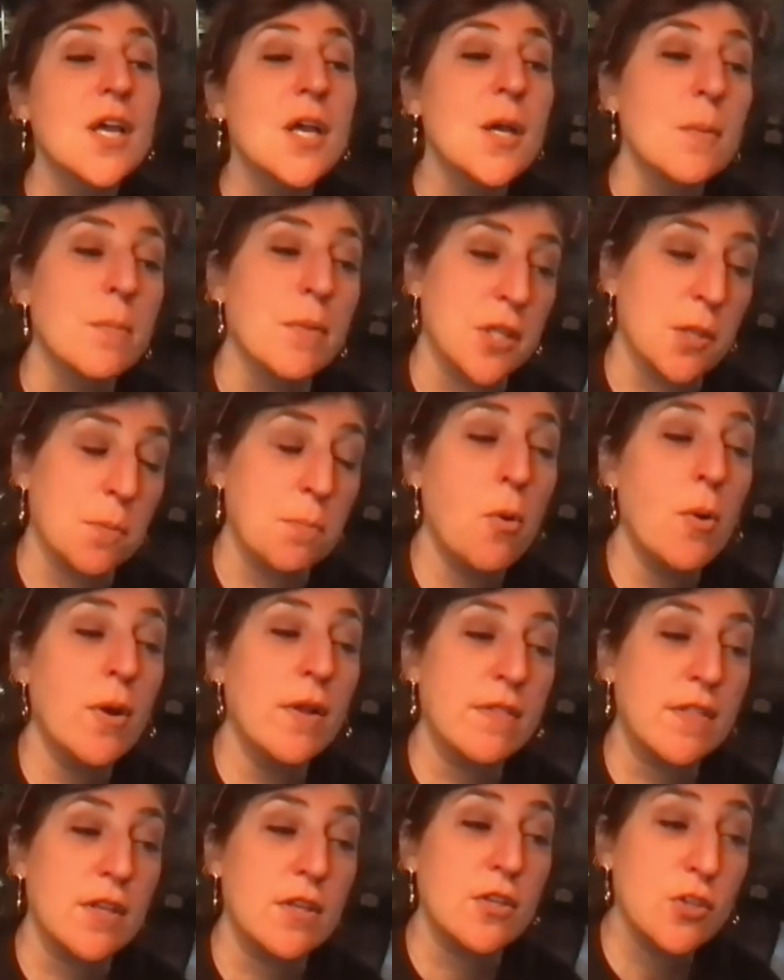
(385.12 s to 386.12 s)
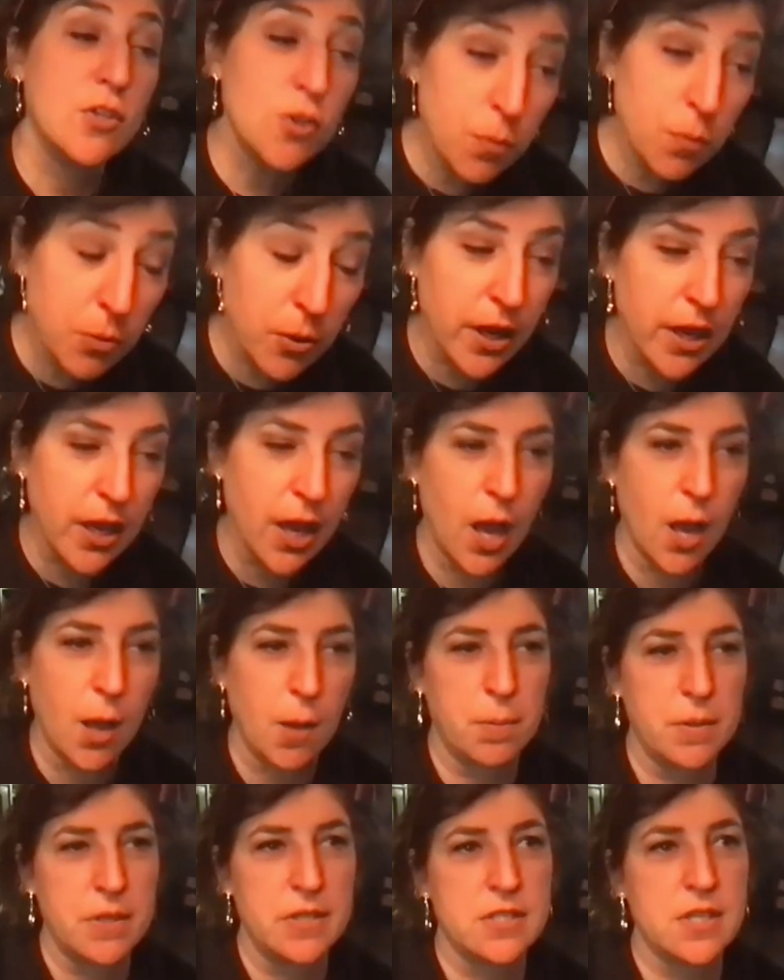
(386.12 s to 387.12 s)
But the point that you bring
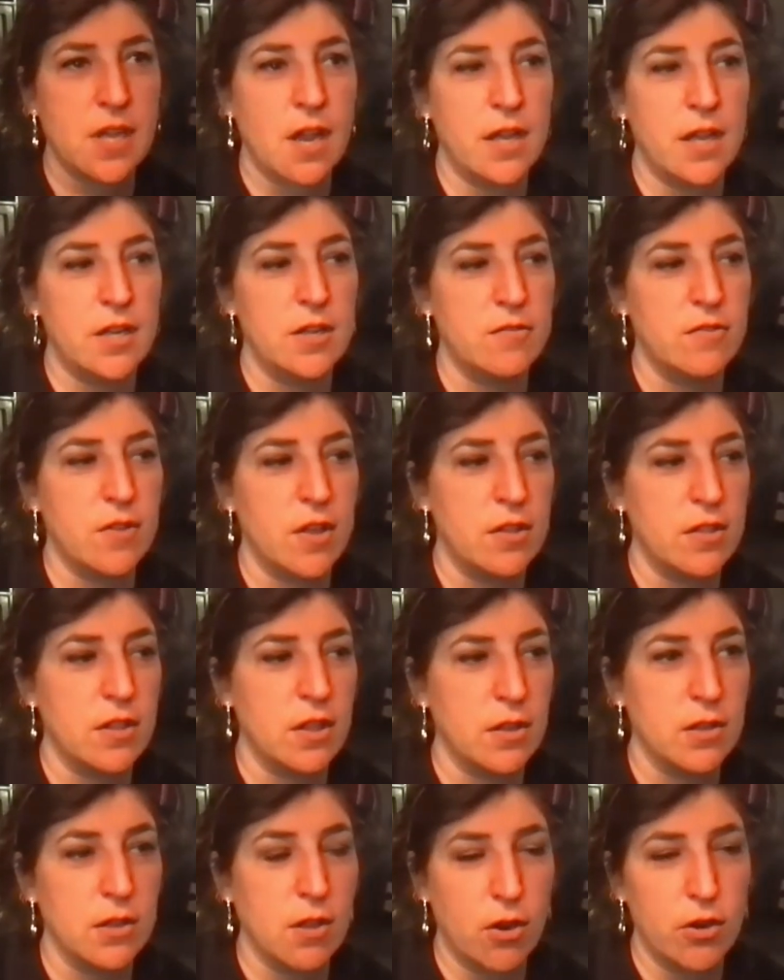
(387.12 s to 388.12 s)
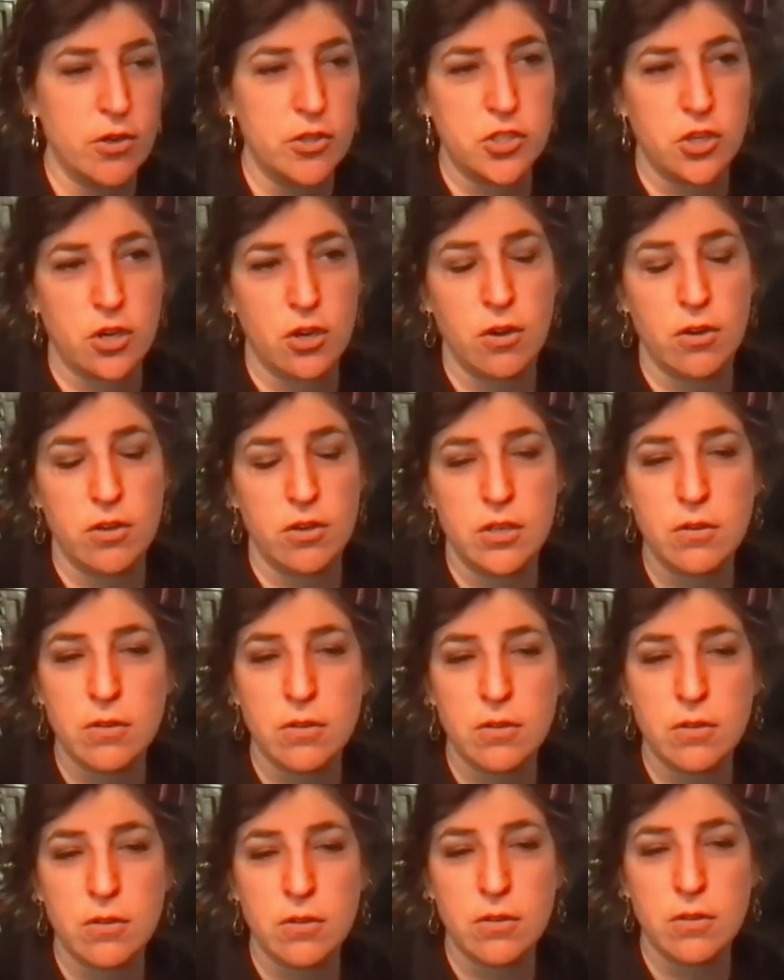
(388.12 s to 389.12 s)
up is kind of the larger,
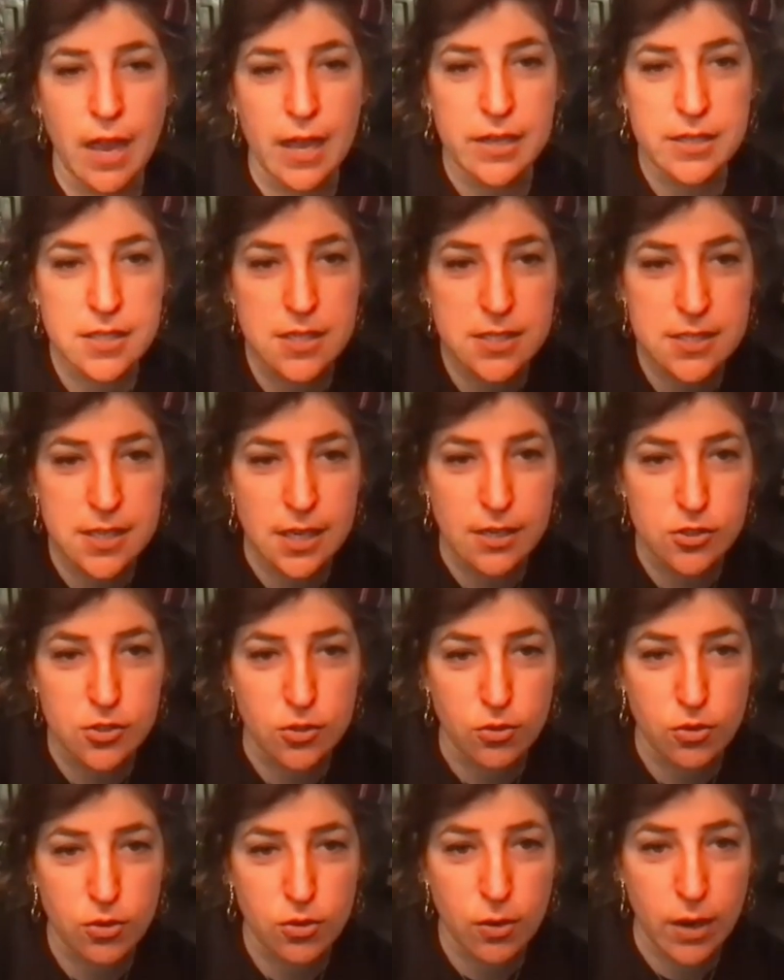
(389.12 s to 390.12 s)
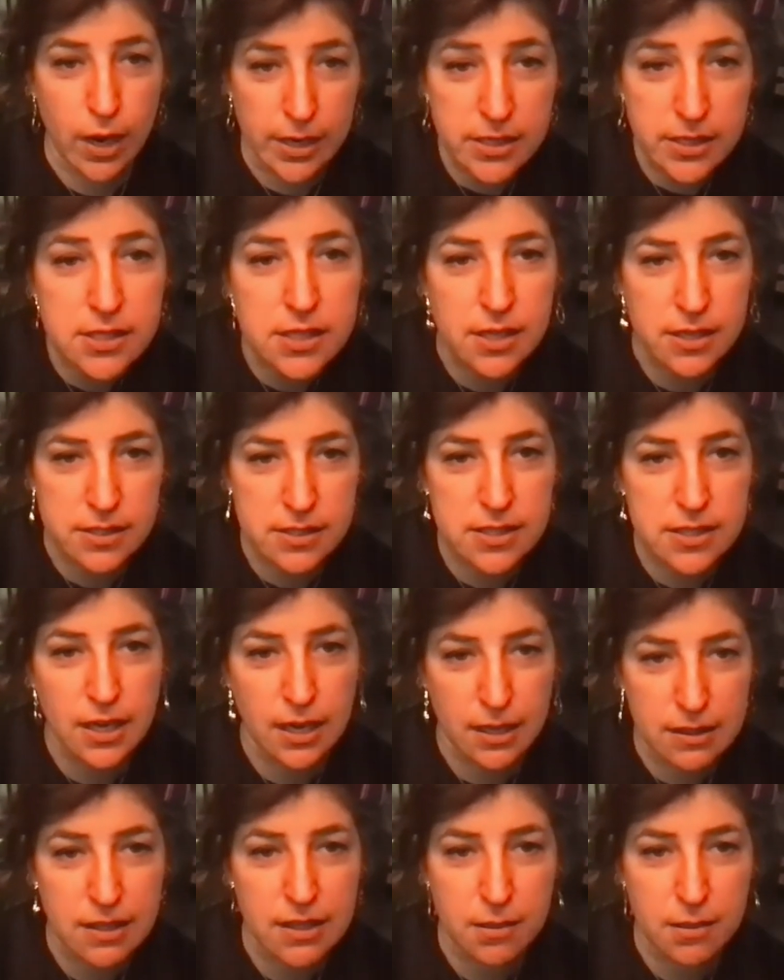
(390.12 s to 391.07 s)
kind of existential crisis that I think